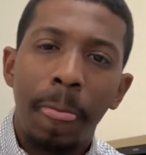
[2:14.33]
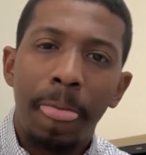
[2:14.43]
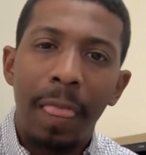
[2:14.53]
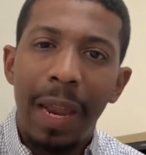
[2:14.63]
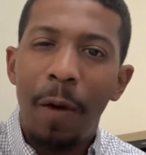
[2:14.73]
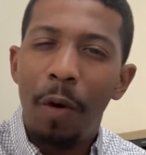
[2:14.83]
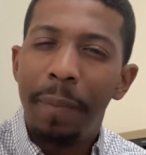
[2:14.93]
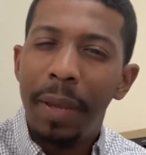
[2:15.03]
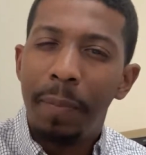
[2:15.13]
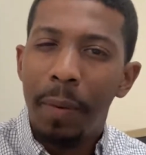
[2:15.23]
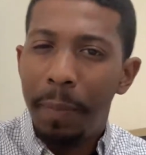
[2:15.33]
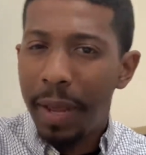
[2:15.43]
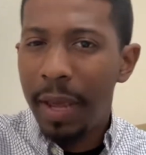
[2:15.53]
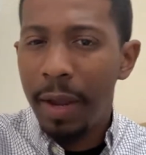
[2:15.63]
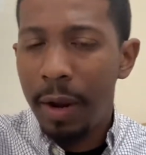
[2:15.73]
that I would be
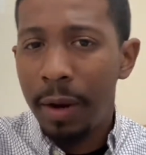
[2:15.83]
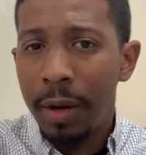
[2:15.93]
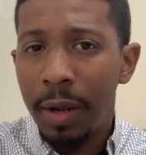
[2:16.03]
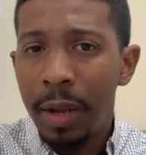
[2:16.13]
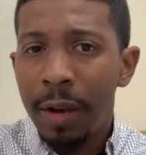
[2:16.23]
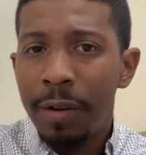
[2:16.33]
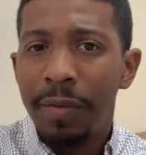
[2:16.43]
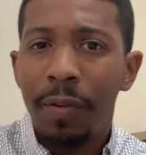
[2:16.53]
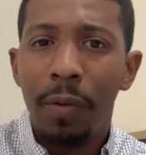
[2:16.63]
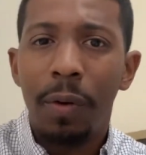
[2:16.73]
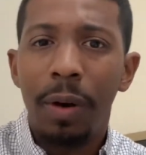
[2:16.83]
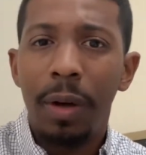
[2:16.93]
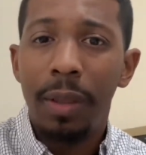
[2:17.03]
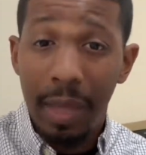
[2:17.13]
prepared for